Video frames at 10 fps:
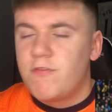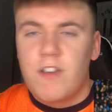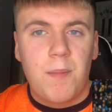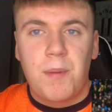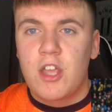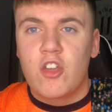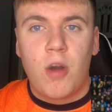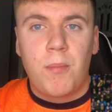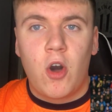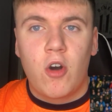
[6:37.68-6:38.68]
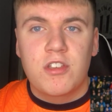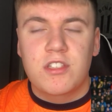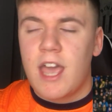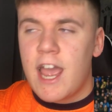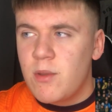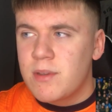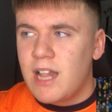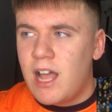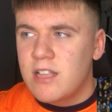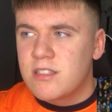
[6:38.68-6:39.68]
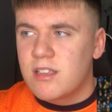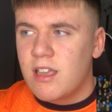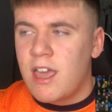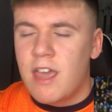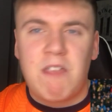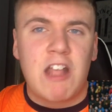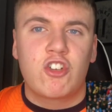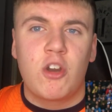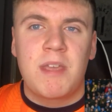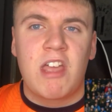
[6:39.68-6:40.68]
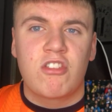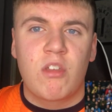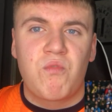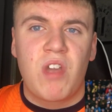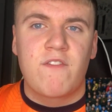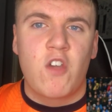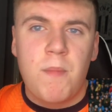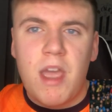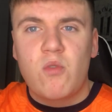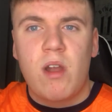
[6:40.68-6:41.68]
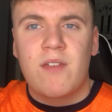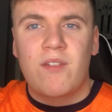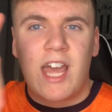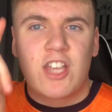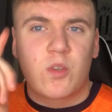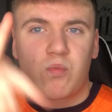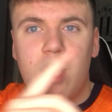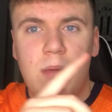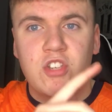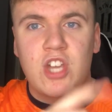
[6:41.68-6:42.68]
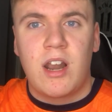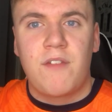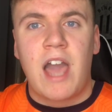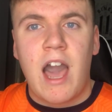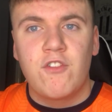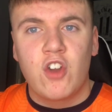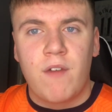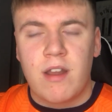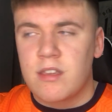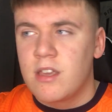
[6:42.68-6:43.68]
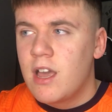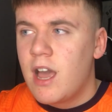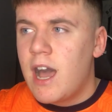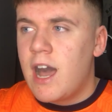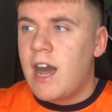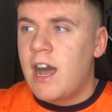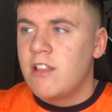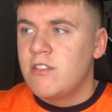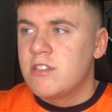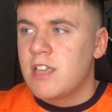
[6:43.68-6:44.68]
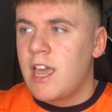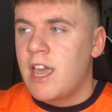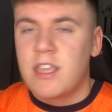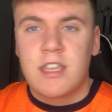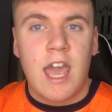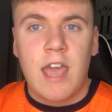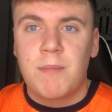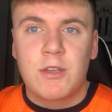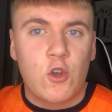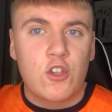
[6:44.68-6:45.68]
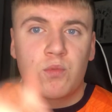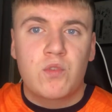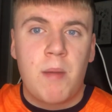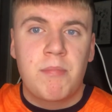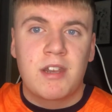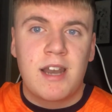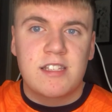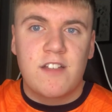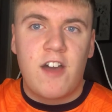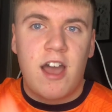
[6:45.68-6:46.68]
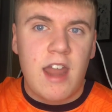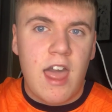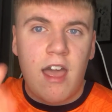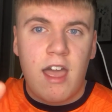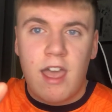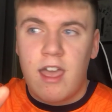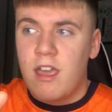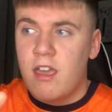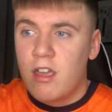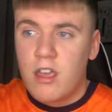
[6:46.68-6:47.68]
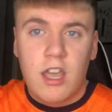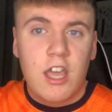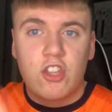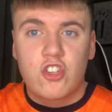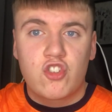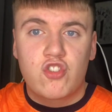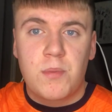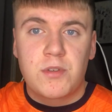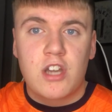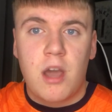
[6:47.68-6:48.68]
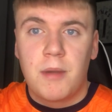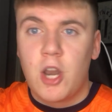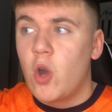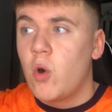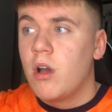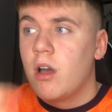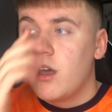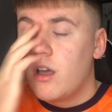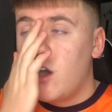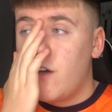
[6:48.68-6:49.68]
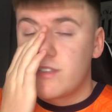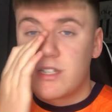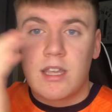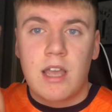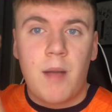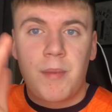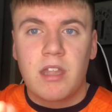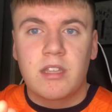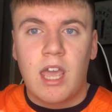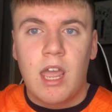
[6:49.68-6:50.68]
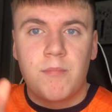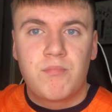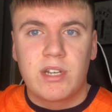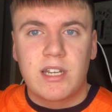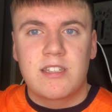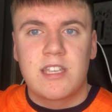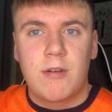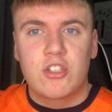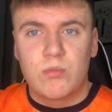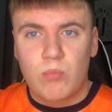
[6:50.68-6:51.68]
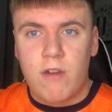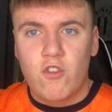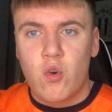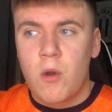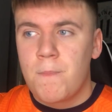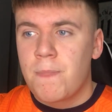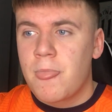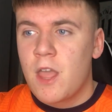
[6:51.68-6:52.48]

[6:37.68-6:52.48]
Fair play to your boys. Anyways, lads, that's going to be the end of the preview. Make sure to leave a like, subscribe to the channel if you haven't already. And yeah, make sure to subscribe to the Leicester Fan in the description down below. Obviously, I'll be at the game, predict the team out tomorrow